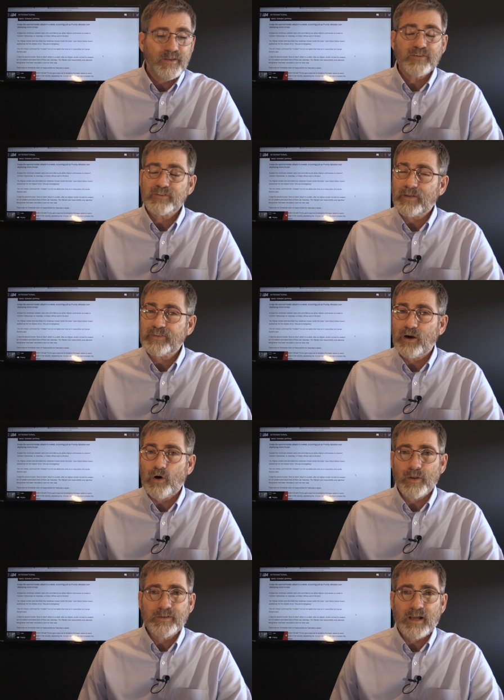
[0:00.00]
This is not the
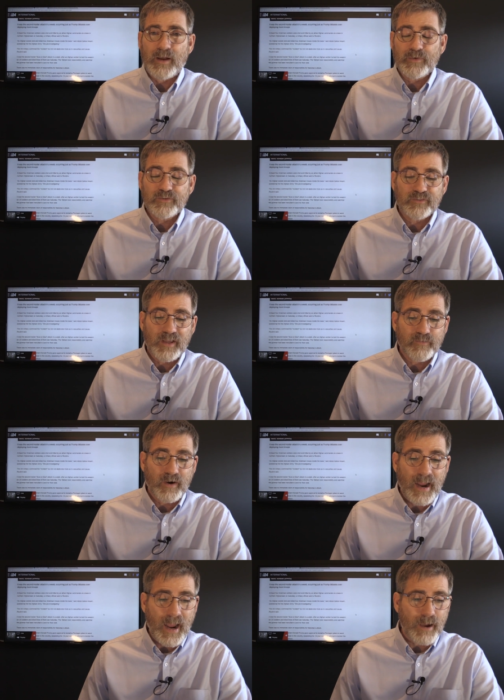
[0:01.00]
only time this has
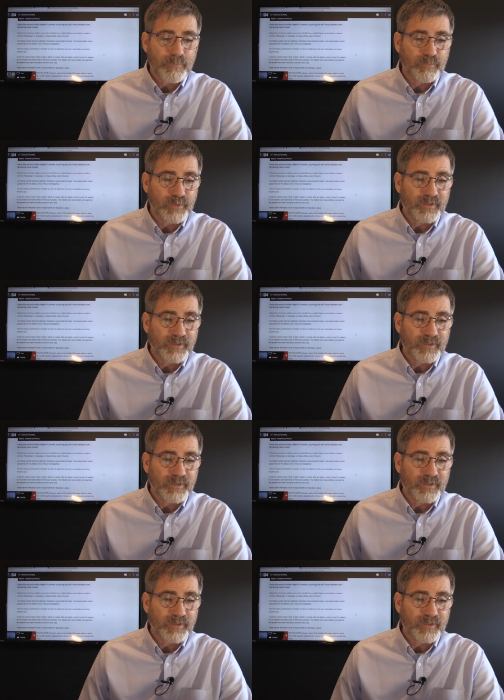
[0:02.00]
ever happened,